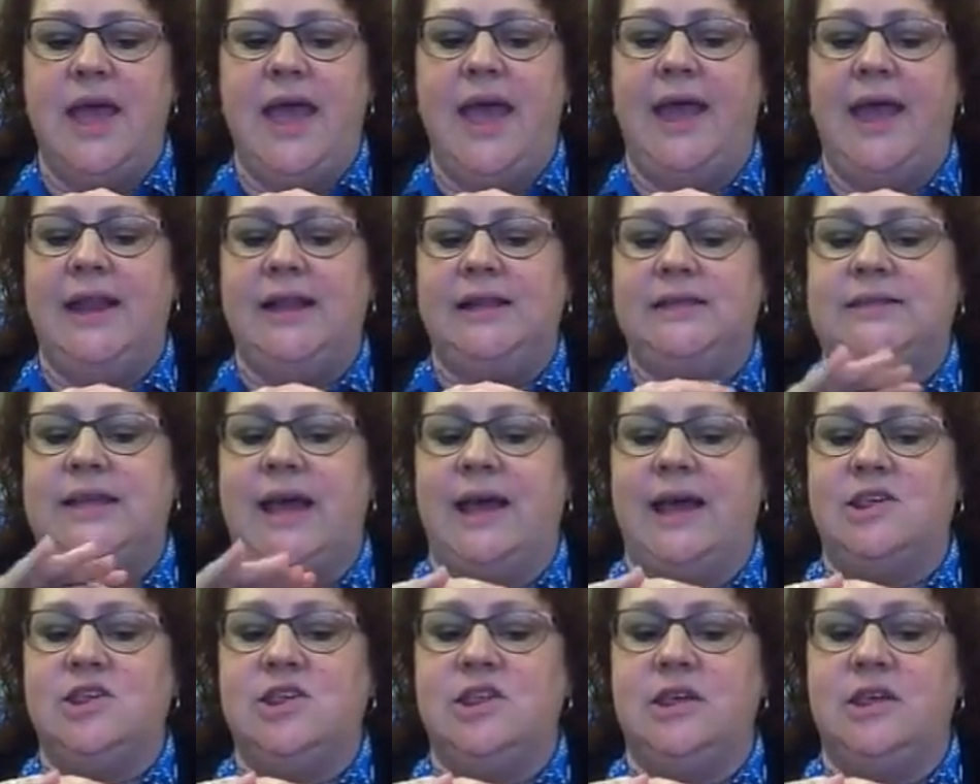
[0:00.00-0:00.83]
And it's
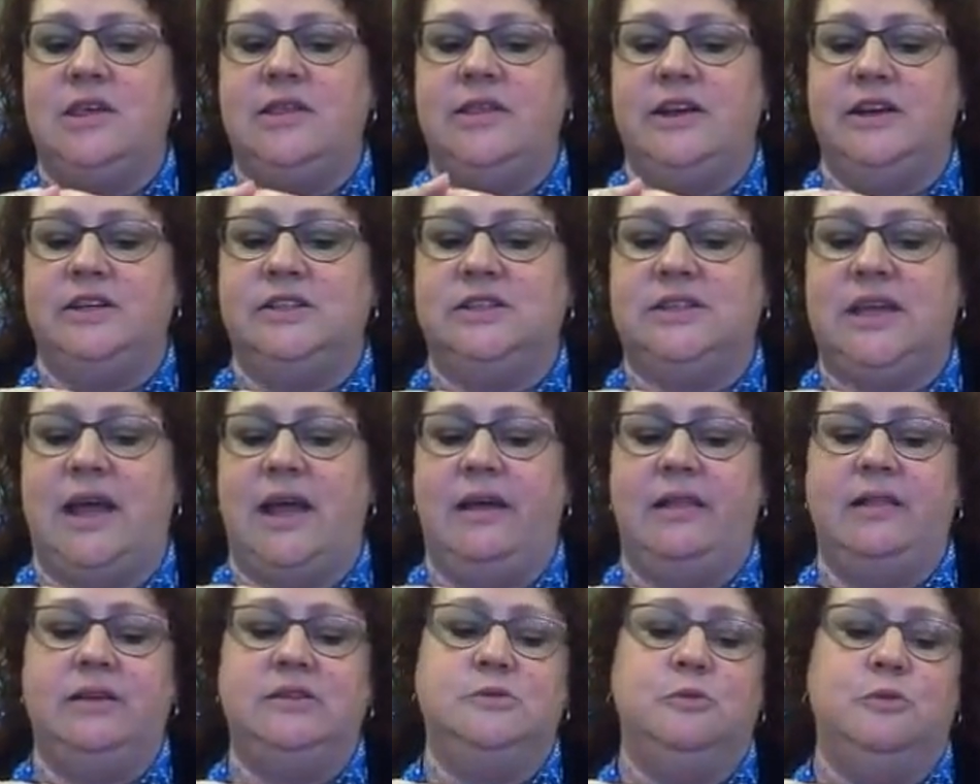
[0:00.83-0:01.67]
actually, their
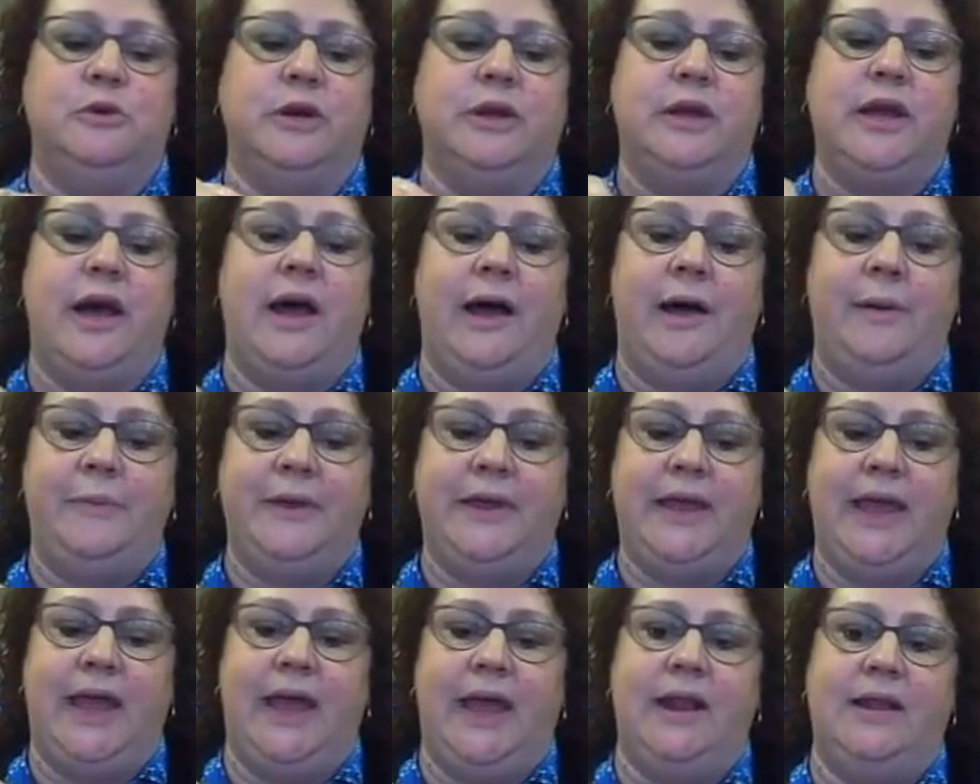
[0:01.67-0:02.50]
style is more
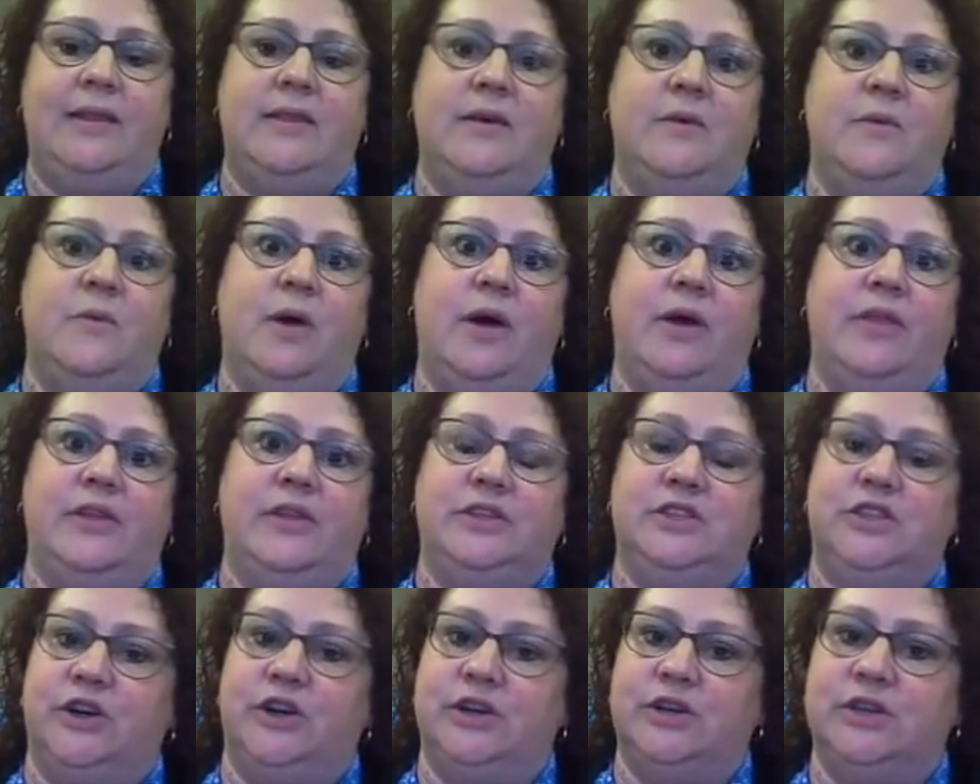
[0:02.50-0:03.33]
complicated than what the
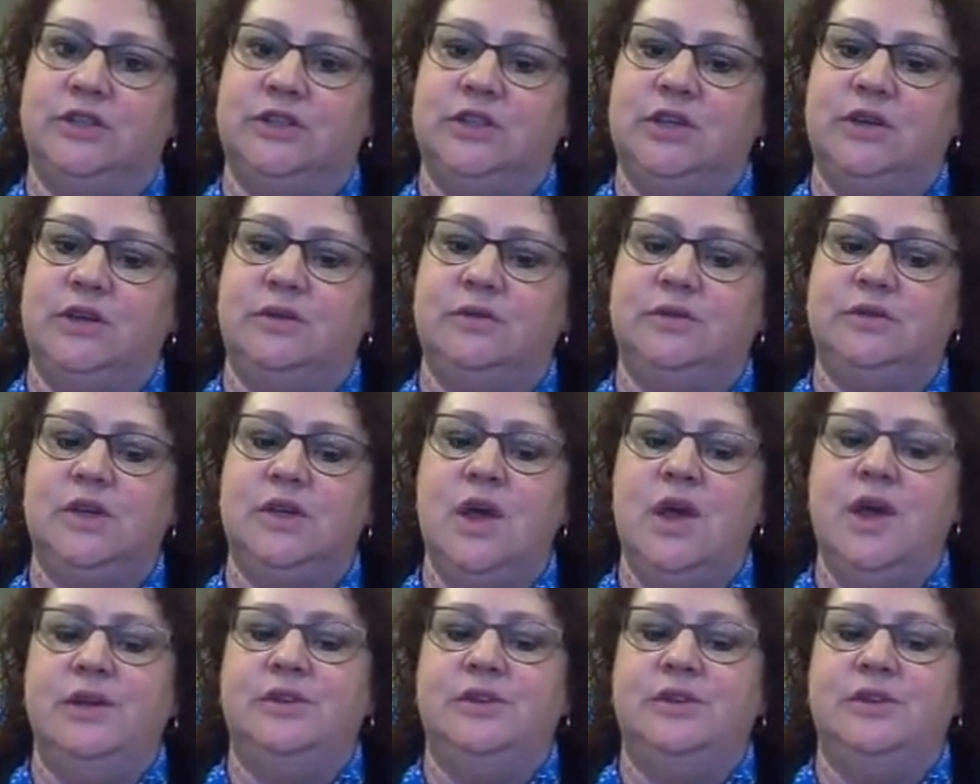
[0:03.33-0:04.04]
Turks use.